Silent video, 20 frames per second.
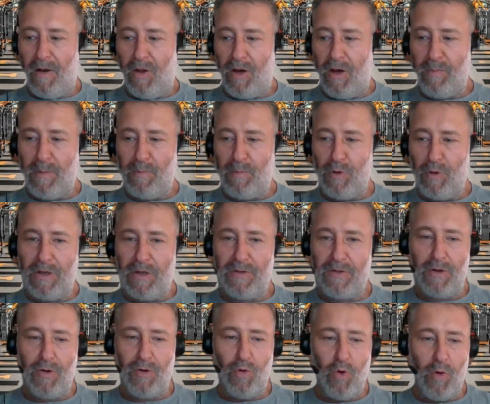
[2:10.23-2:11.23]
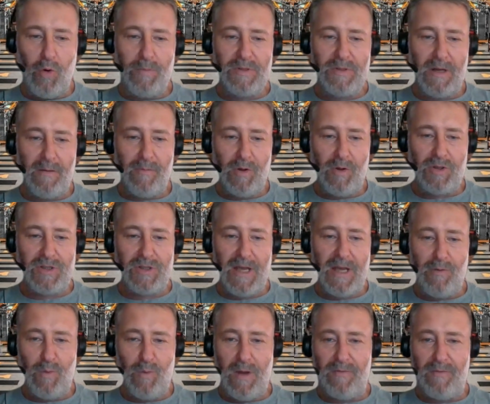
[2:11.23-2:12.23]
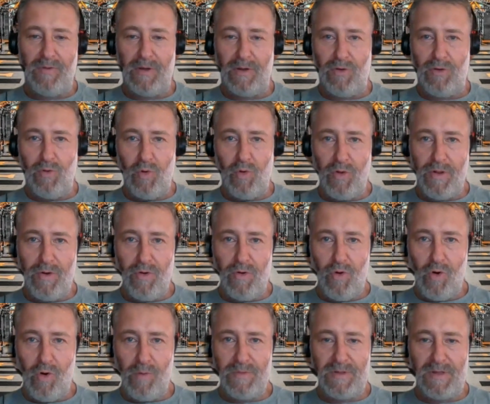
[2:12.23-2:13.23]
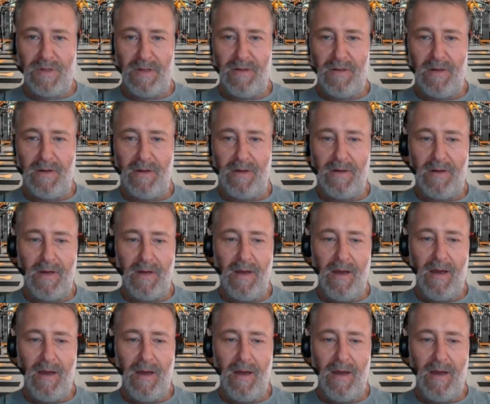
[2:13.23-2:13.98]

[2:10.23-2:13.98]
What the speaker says: A lot of people look at the norms, and I'm not saying we have to ignore the norms and the